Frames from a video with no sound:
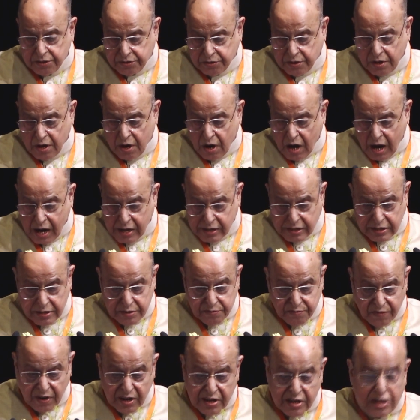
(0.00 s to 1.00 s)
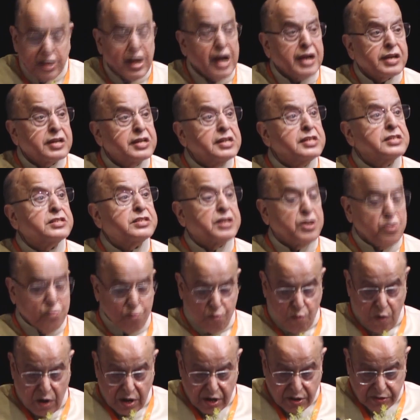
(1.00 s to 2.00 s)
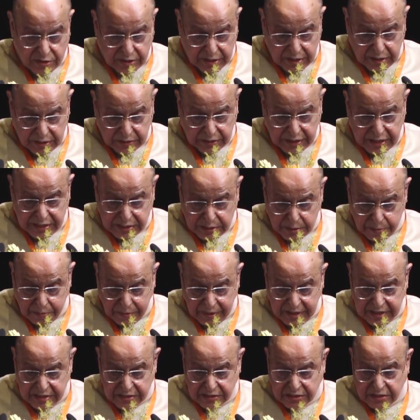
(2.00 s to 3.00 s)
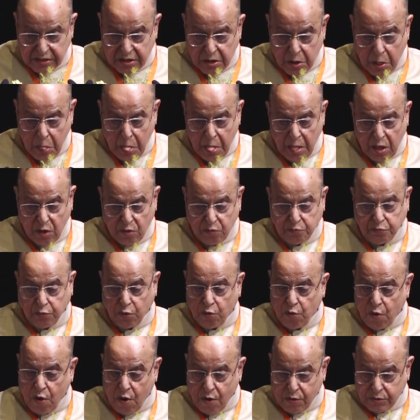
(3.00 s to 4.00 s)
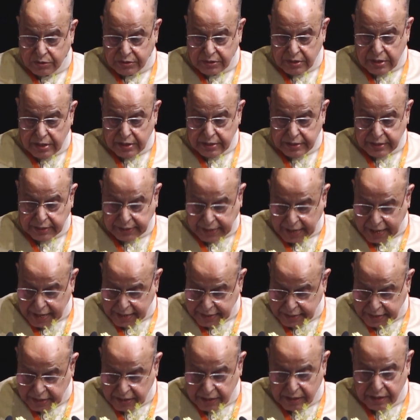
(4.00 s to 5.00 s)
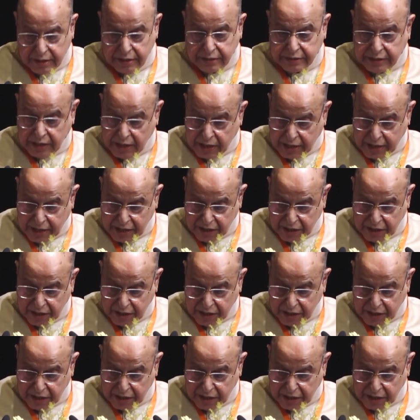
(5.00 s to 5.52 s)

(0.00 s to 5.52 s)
at least in one of the disciplines throughout the career in the life.